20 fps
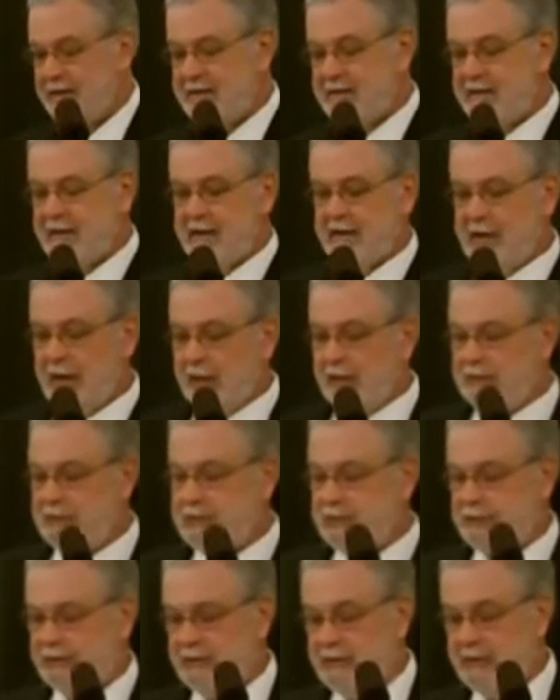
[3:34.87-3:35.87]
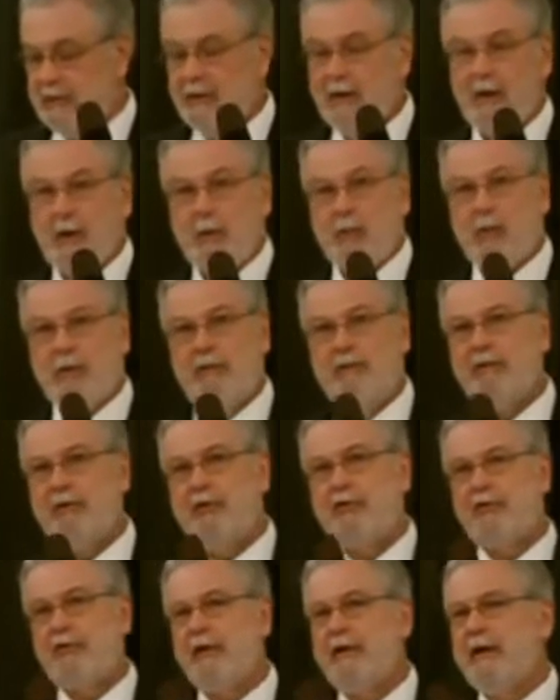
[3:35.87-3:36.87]
Because in a culture where
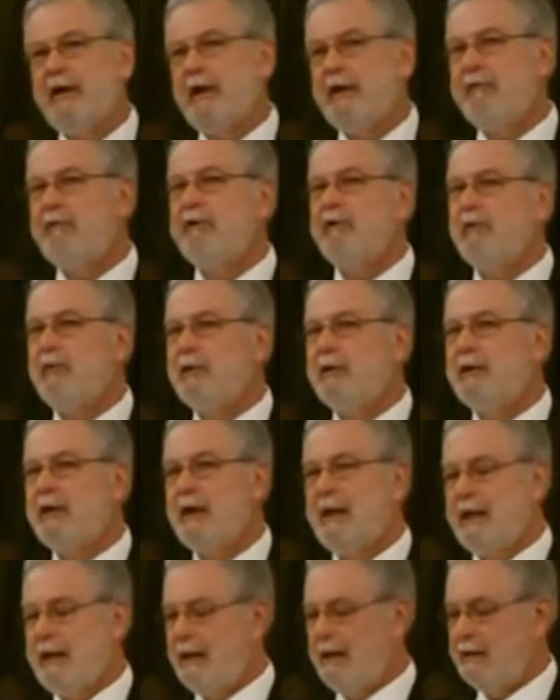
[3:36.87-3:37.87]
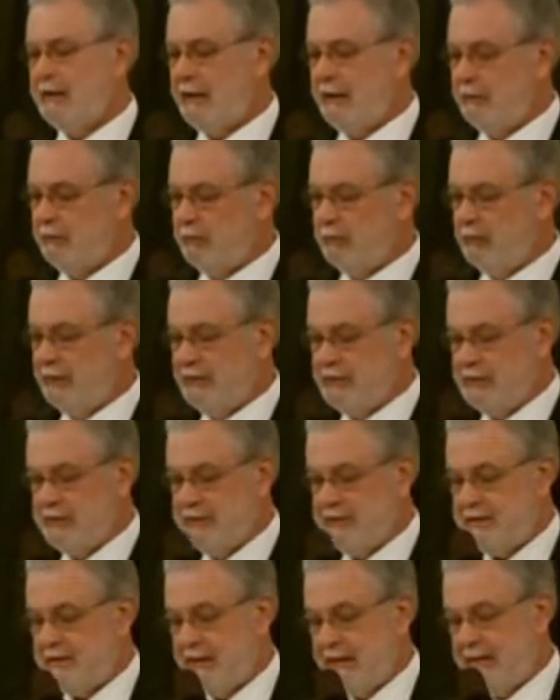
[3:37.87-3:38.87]
virtually everyone had a
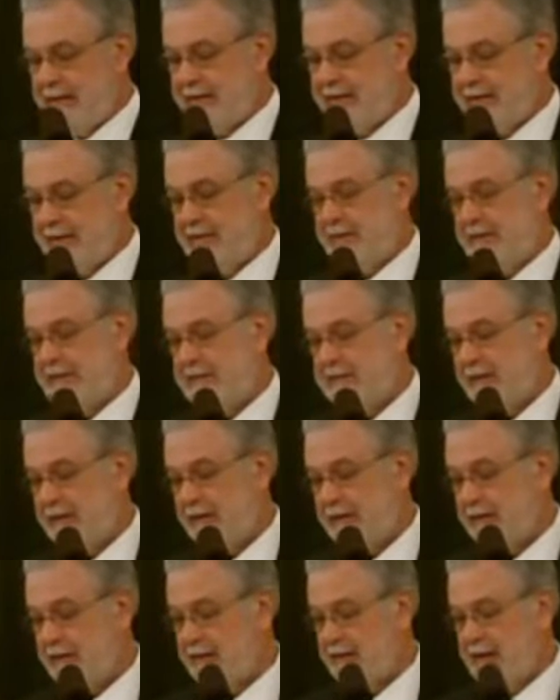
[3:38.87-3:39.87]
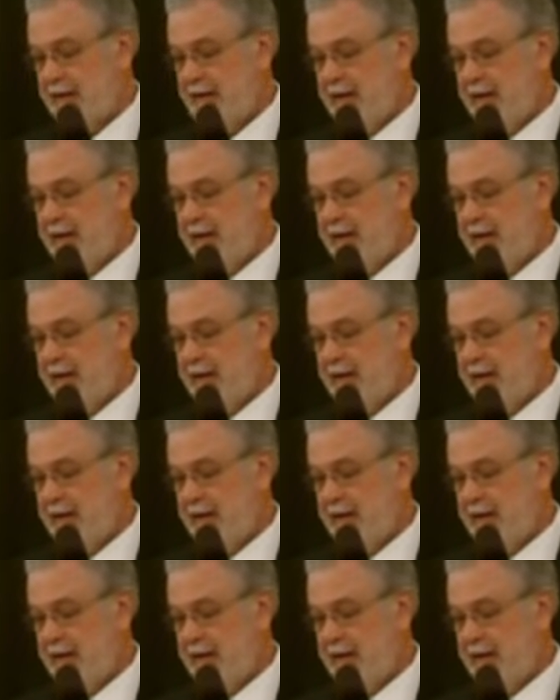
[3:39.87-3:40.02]
religious identity